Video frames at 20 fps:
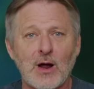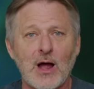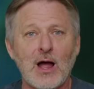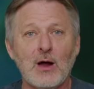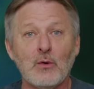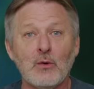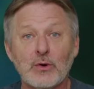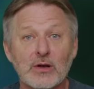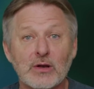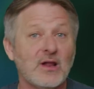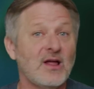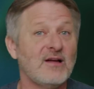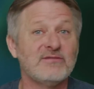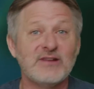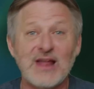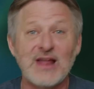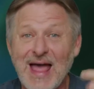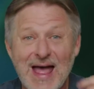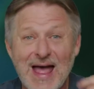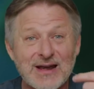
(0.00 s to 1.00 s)
I would love
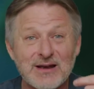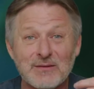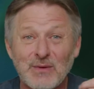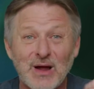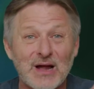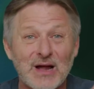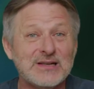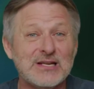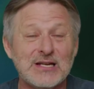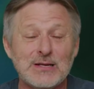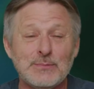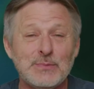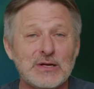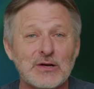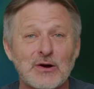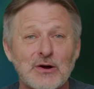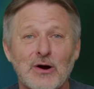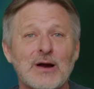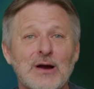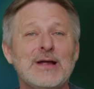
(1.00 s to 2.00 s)
to add to my
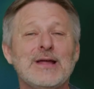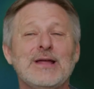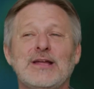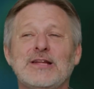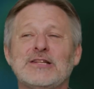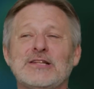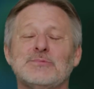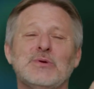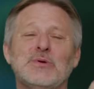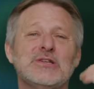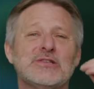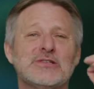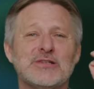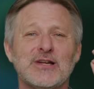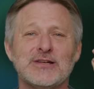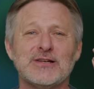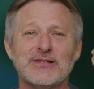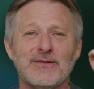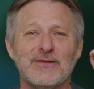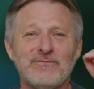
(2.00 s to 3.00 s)
TBR. It's been
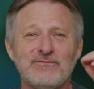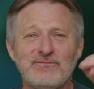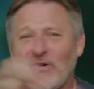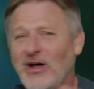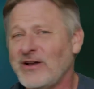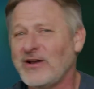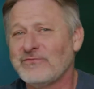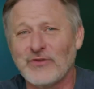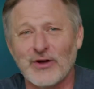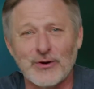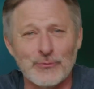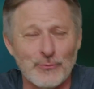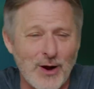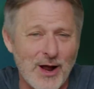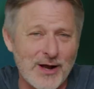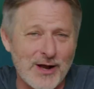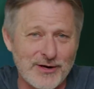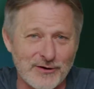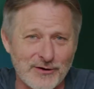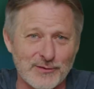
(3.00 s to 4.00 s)
such a fun
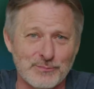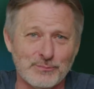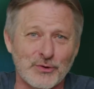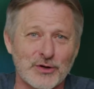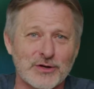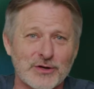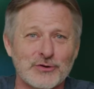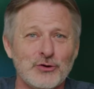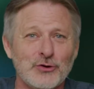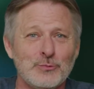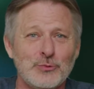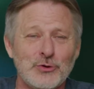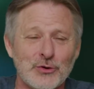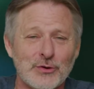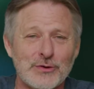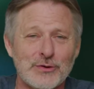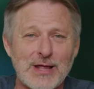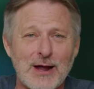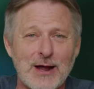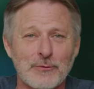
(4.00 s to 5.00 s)
ride here on BookTube
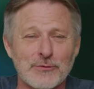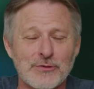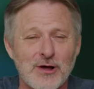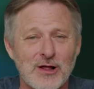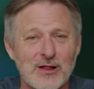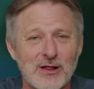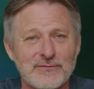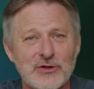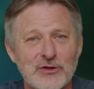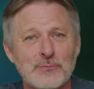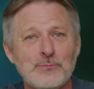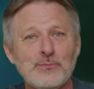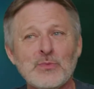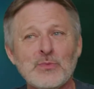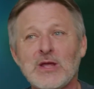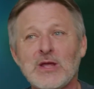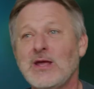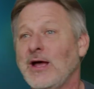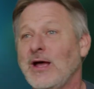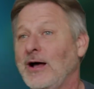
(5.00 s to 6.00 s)
doing that with all of you.
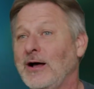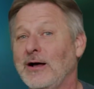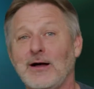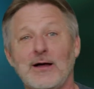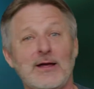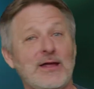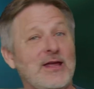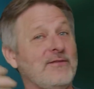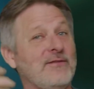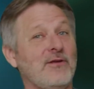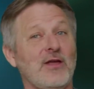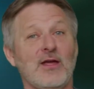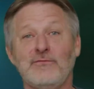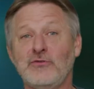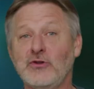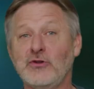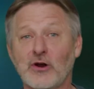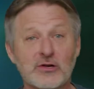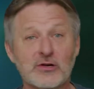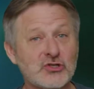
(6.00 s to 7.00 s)
If
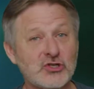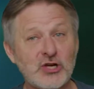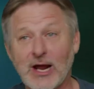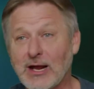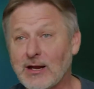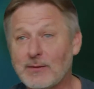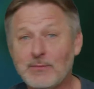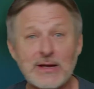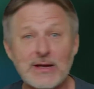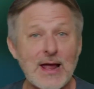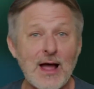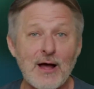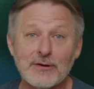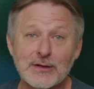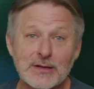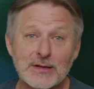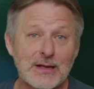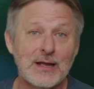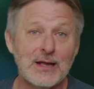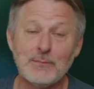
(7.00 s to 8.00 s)
you're checking me out
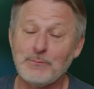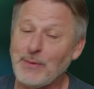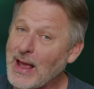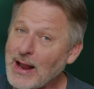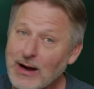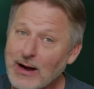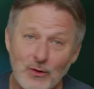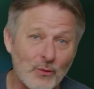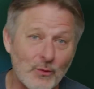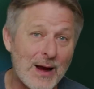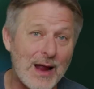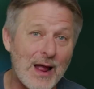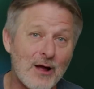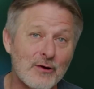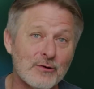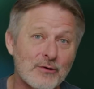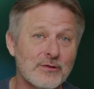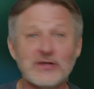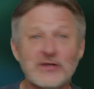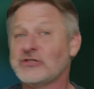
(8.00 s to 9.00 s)
again, back
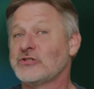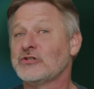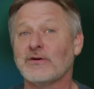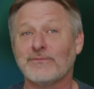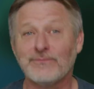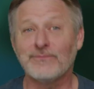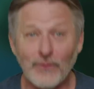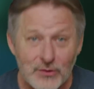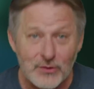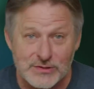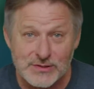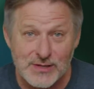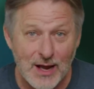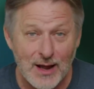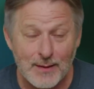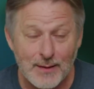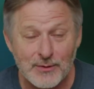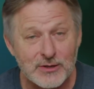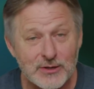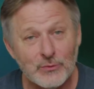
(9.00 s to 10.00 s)
around, or this is your first
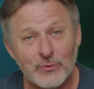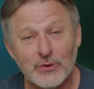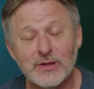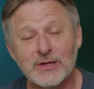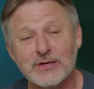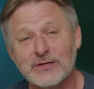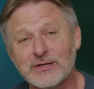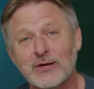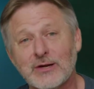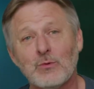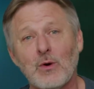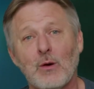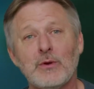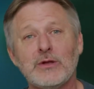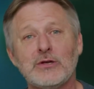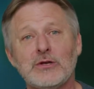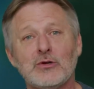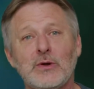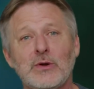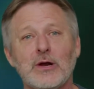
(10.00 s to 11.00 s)
time and you really dig what we
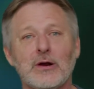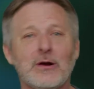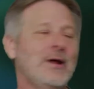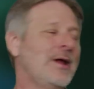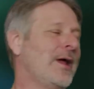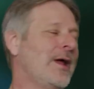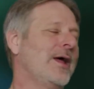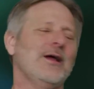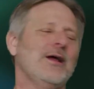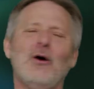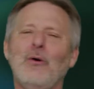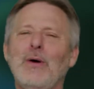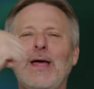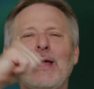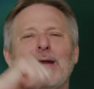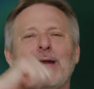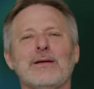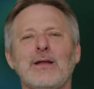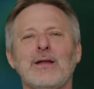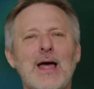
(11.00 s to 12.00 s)
do here, go
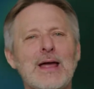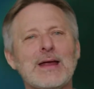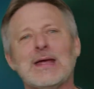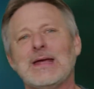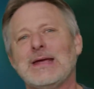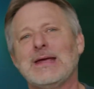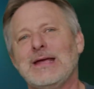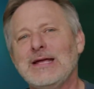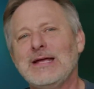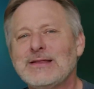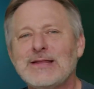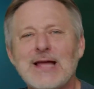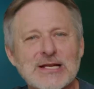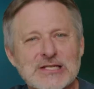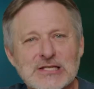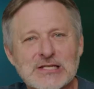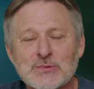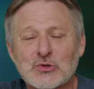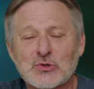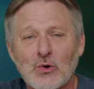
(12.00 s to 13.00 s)
ahead and hit that
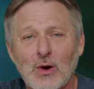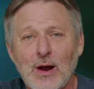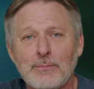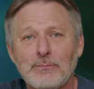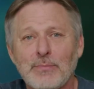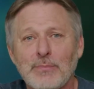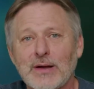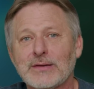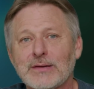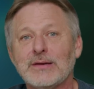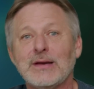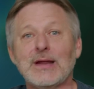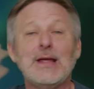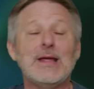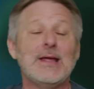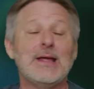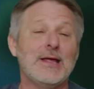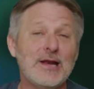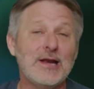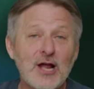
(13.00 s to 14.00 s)
subscribe button.
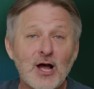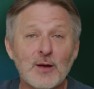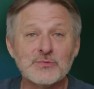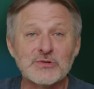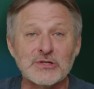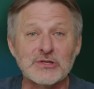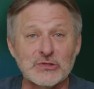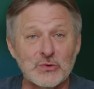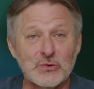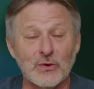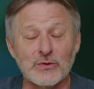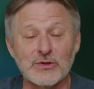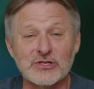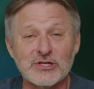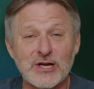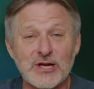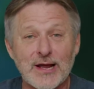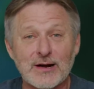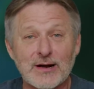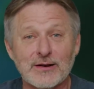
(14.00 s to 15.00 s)
It helps us grow the
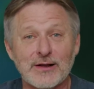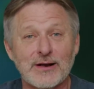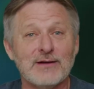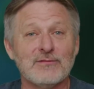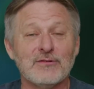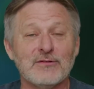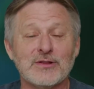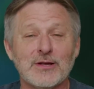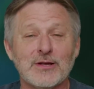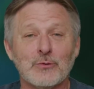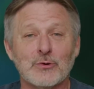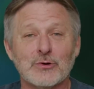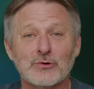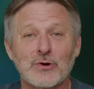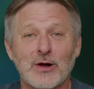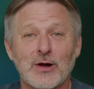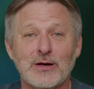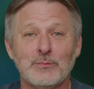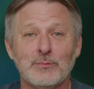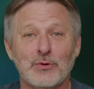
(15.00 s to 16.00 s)
channel and everything we're
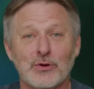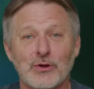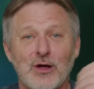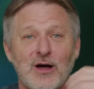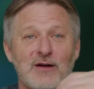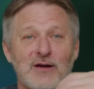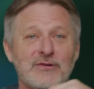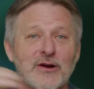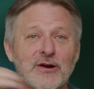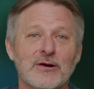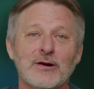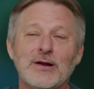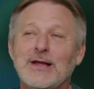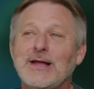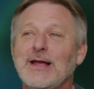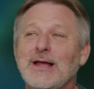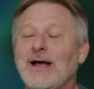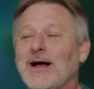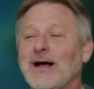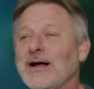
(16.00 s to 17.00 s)
trying to pull off here.
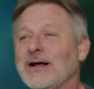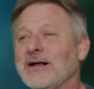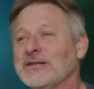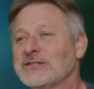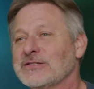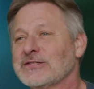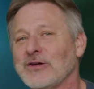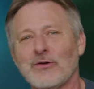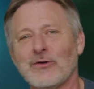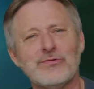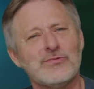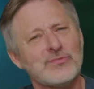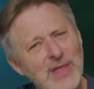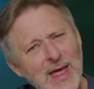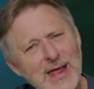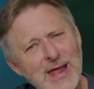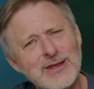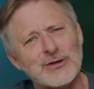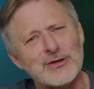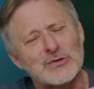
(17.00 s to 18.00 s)
So
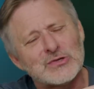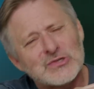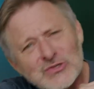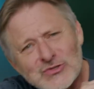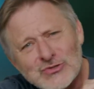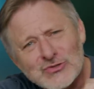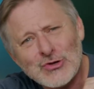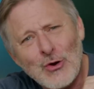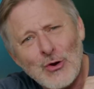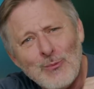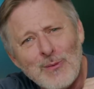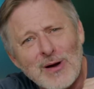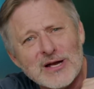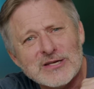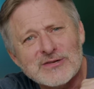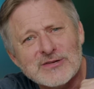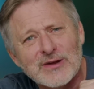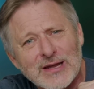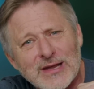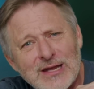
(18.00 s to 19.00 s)
thank you so
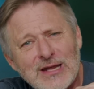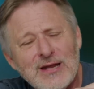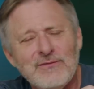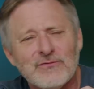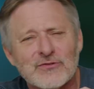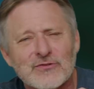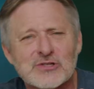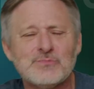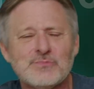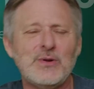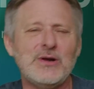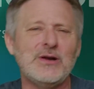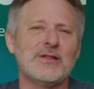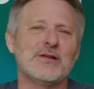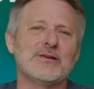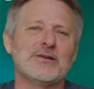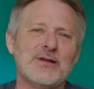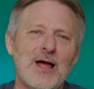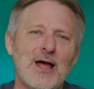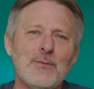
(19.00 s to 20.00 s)
much again for spending the
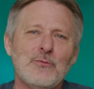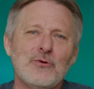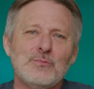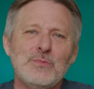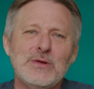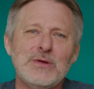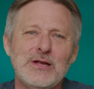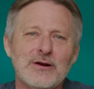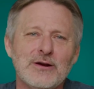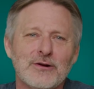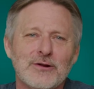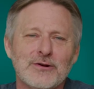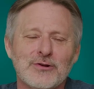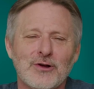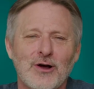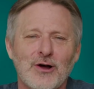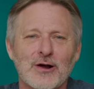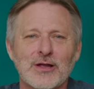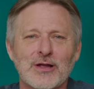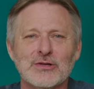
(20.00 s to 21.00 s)
time with me here on
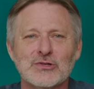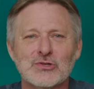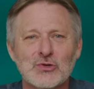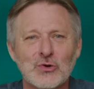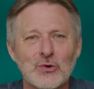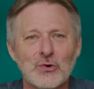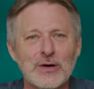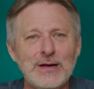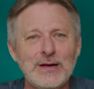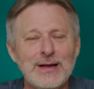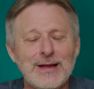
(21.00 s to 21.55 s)
Talking Story.